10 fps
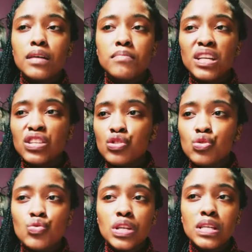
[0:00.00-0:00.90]
May it
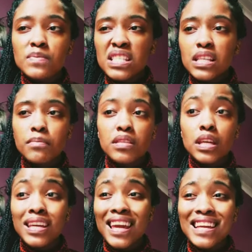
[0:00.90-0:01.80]
scream,
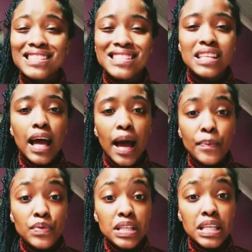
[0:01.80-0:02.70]
something is
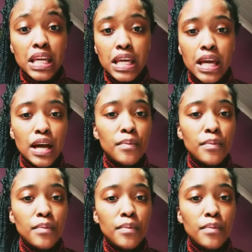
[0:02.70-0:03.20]
happening here.